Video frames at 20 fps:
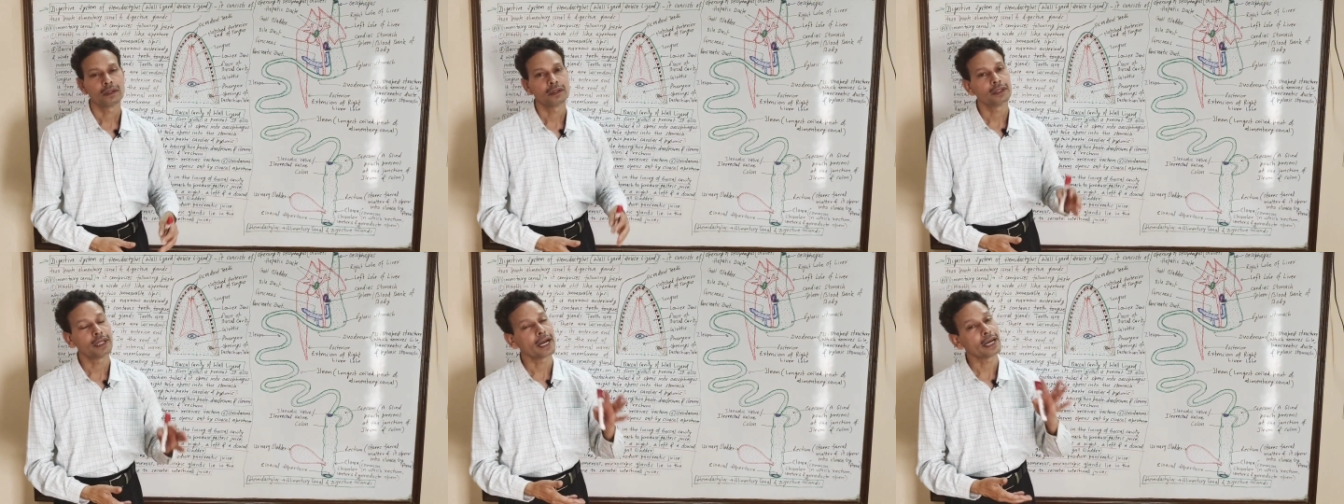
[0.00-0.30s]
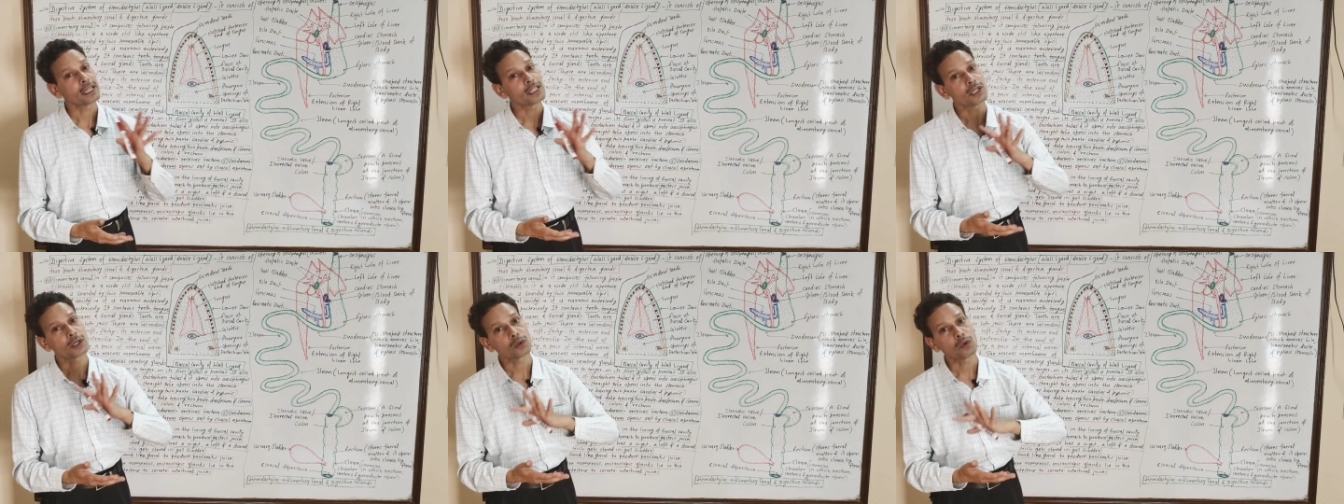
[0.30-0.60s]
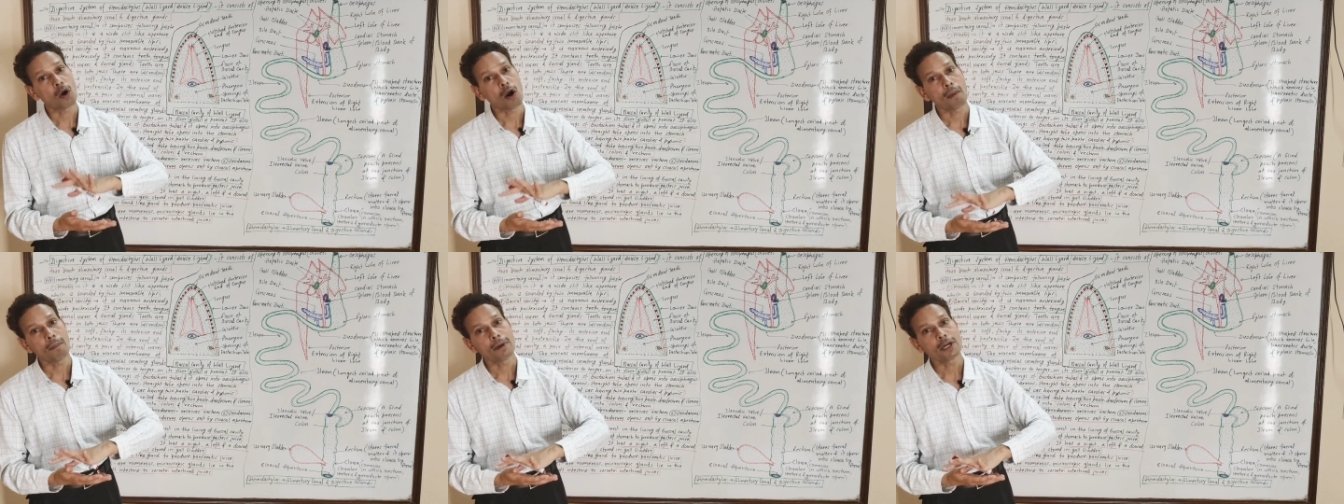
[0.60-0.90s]
that is a
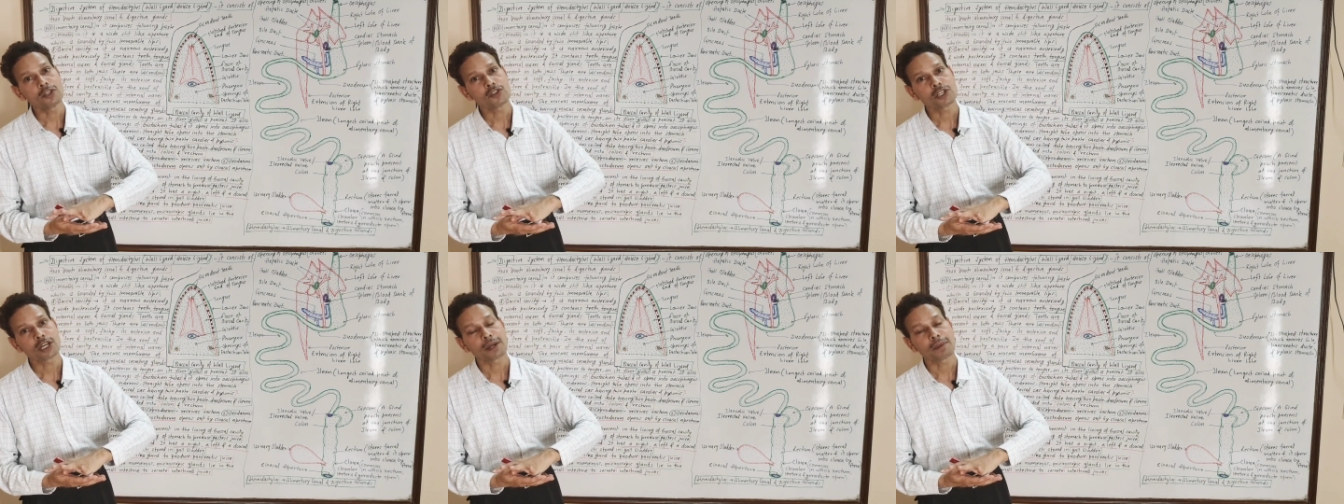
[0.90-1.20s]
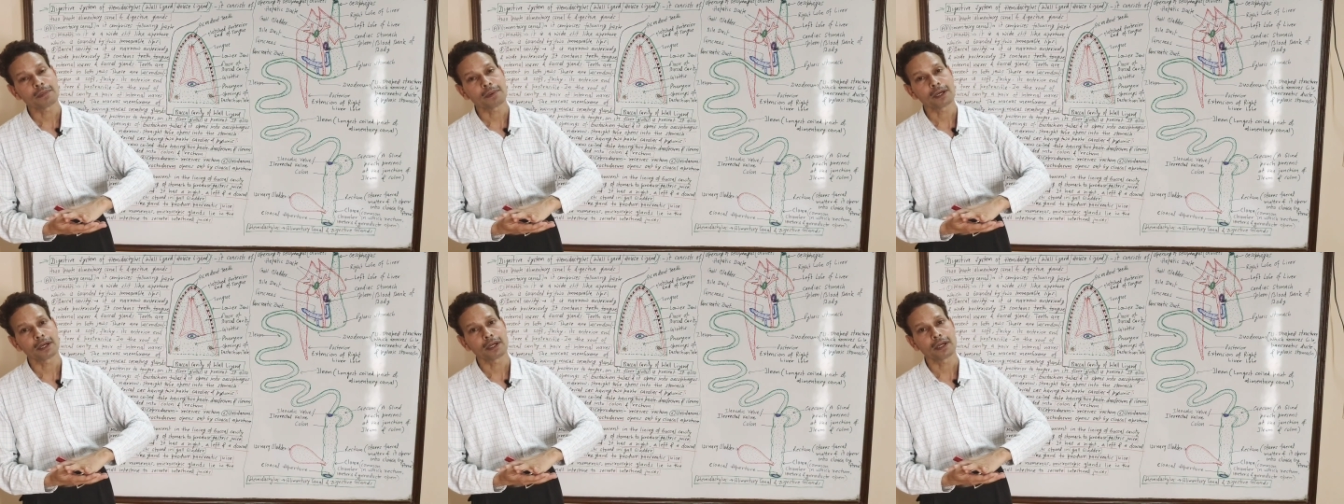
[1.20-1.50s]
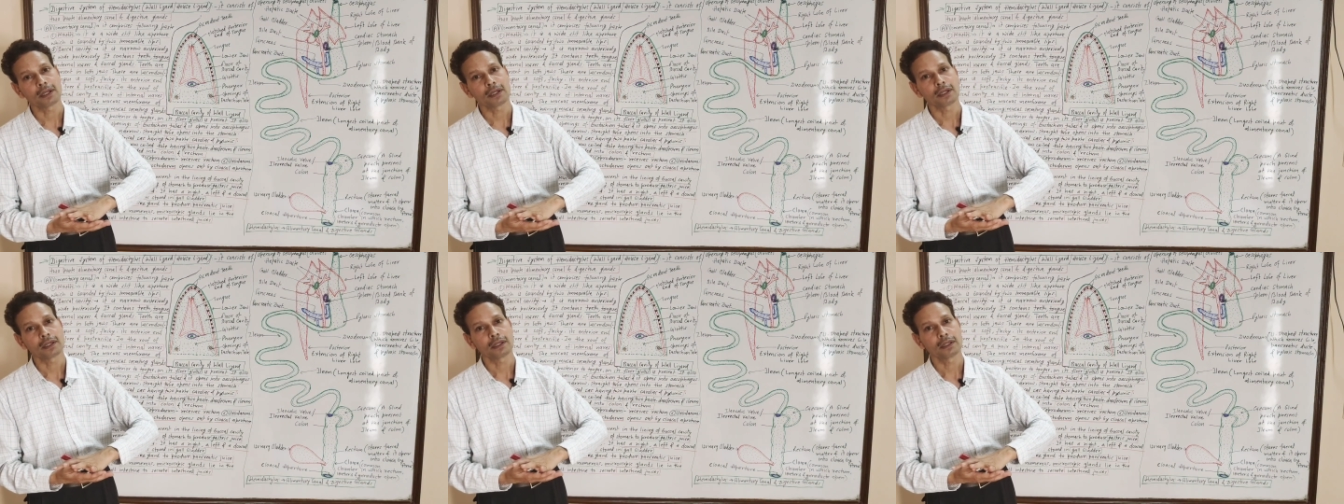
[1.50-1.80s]
common chamber,
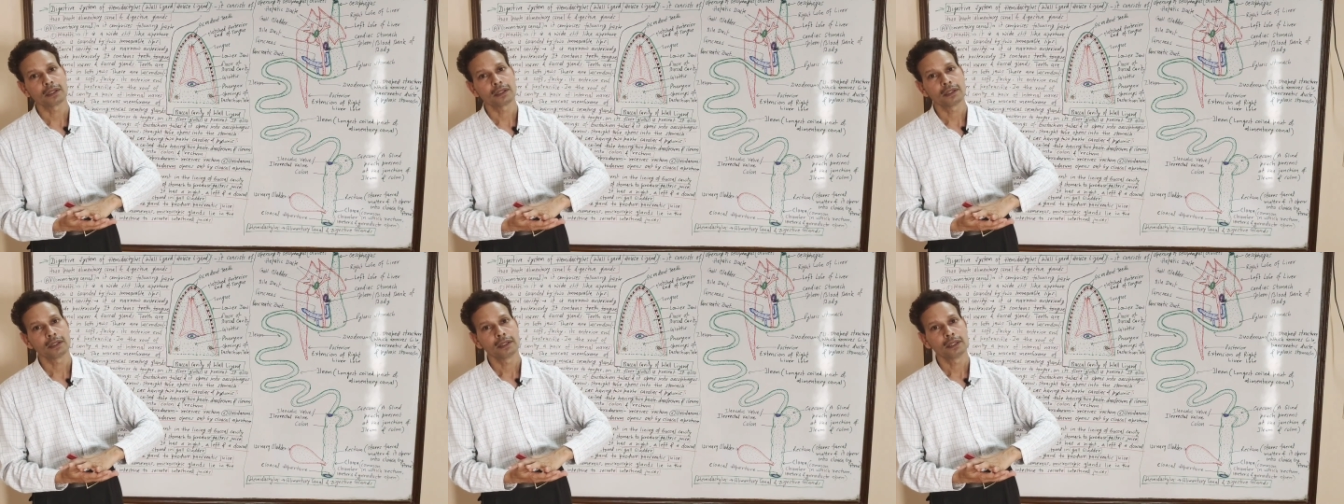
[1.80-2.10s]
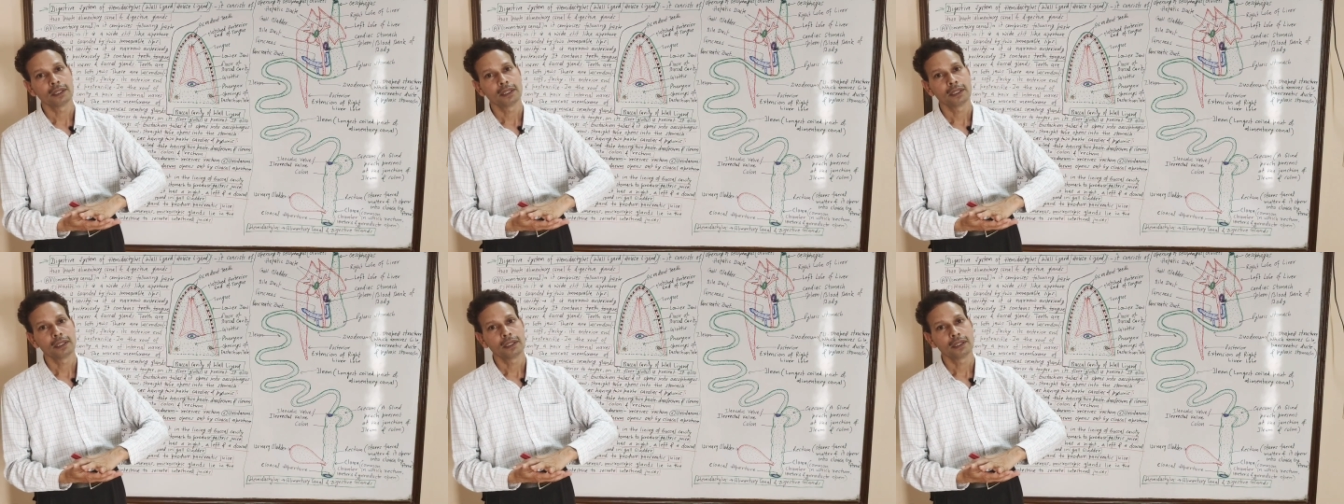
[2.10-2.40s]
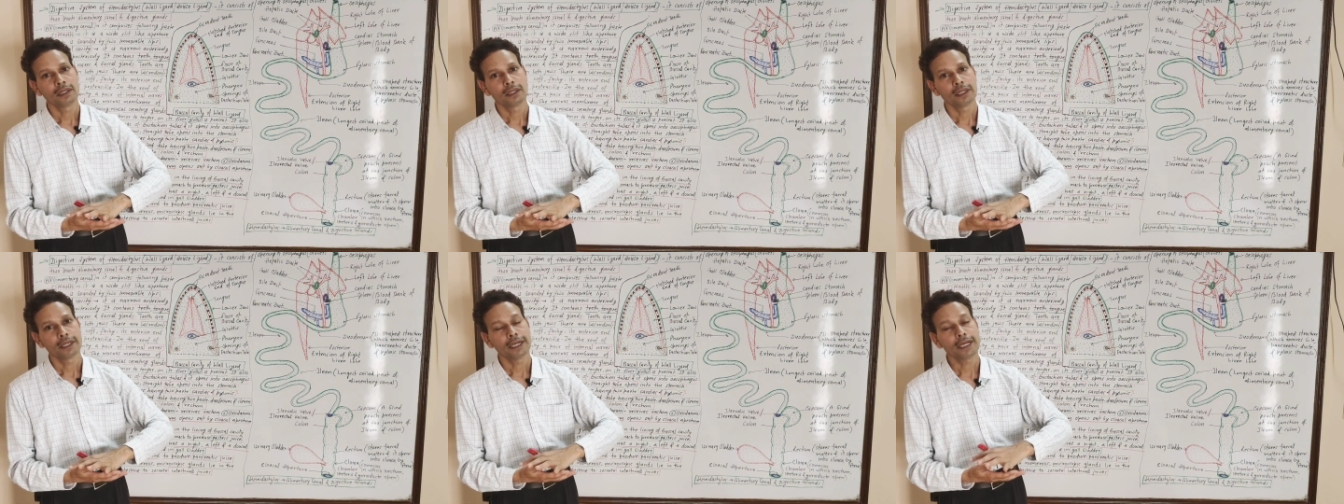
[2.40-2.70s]

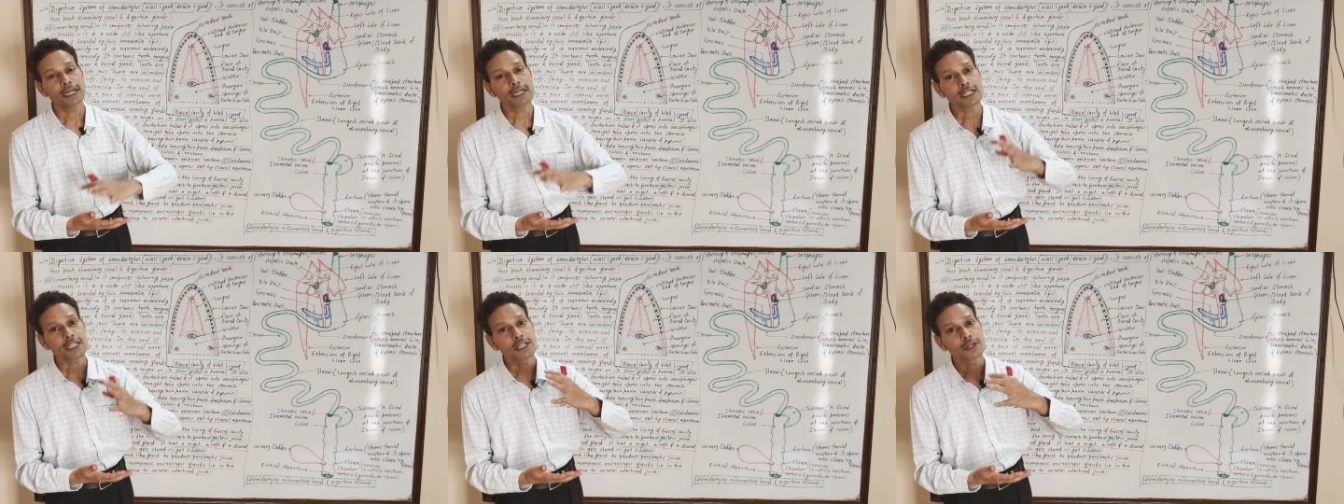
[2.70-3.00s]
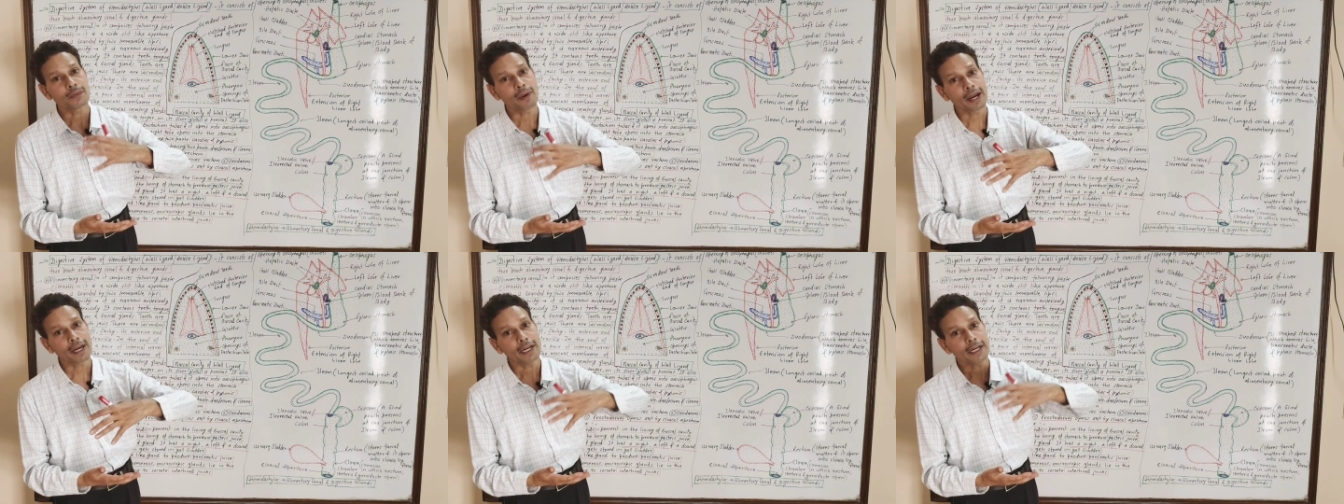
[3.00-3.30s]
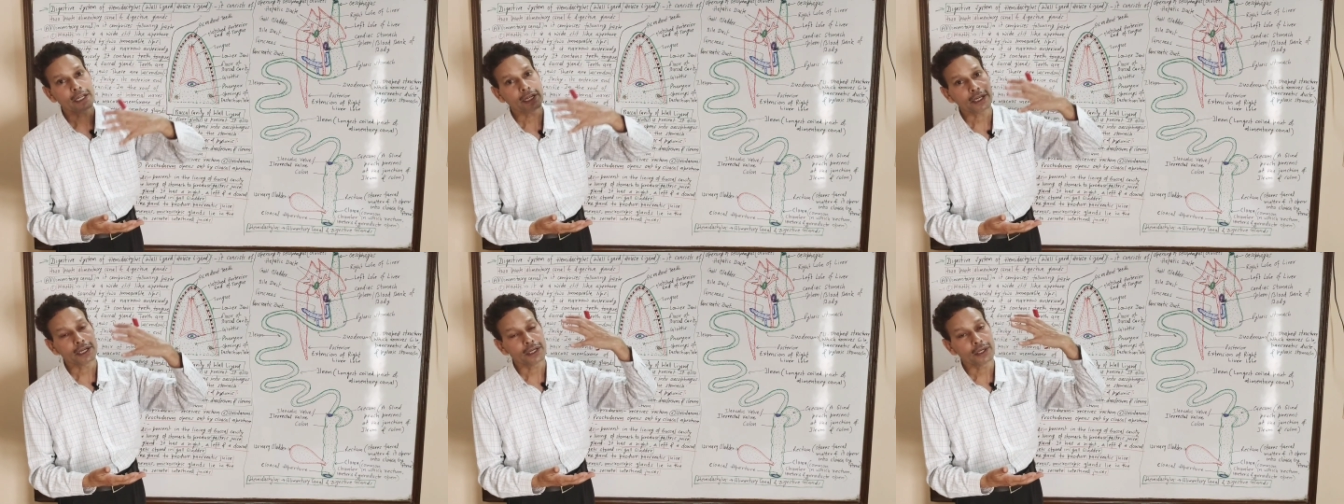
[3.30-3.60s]
it is
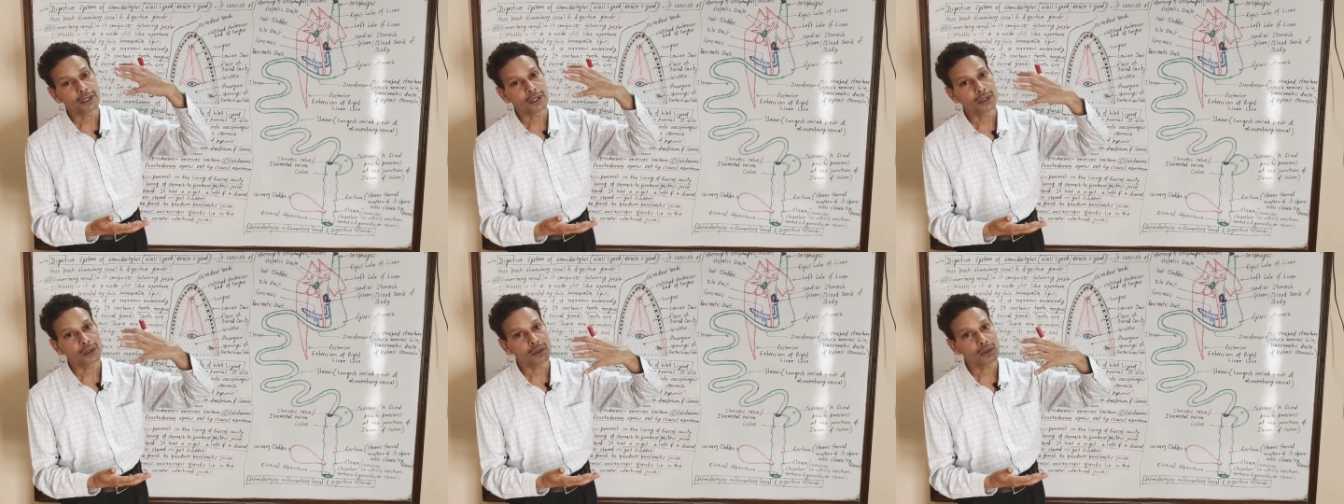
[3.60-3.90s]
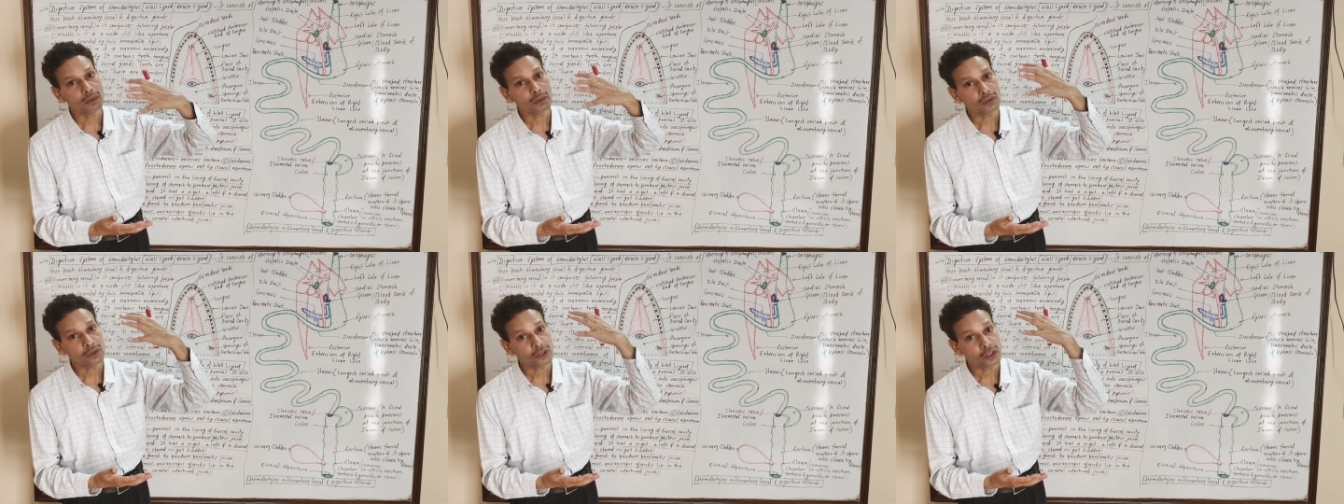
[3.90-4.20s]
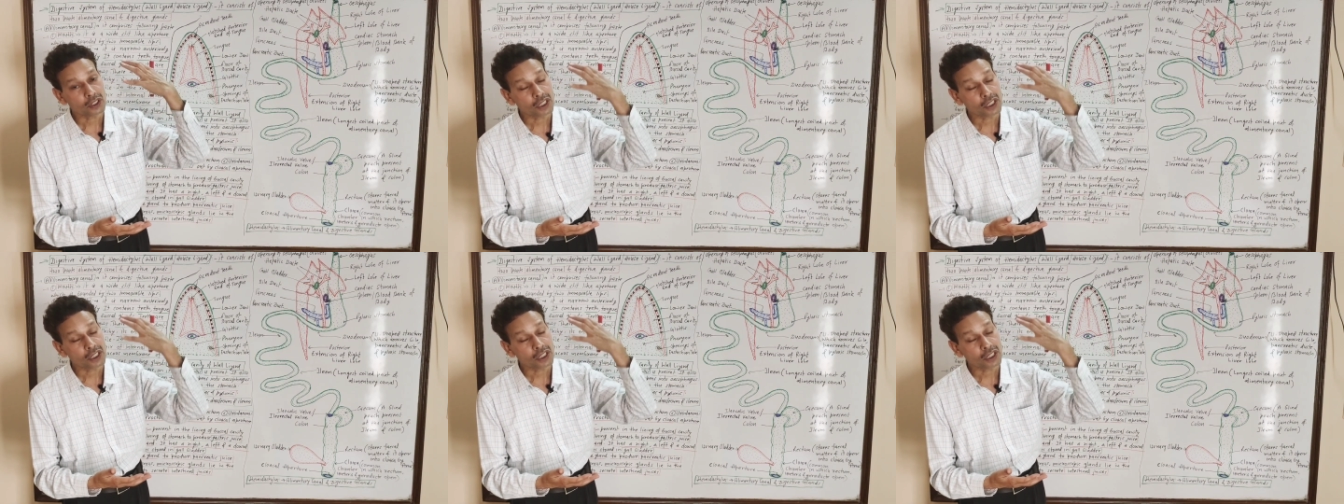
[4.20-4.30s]
divided into